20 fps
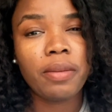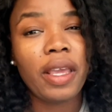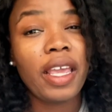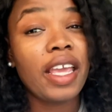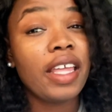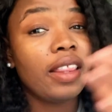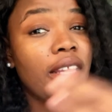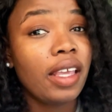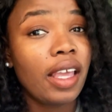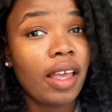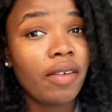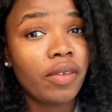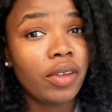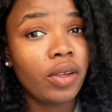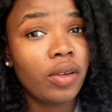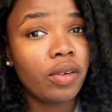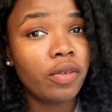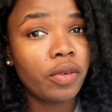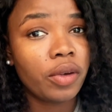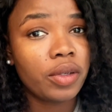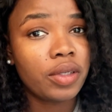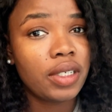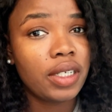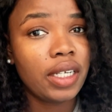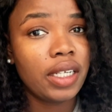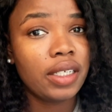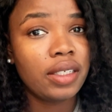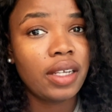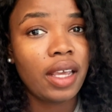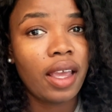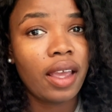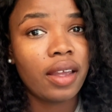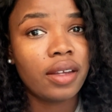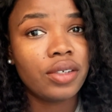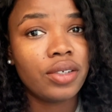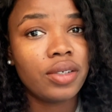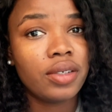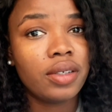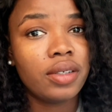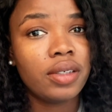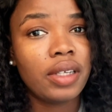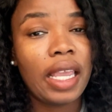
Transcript: and they have a university attached,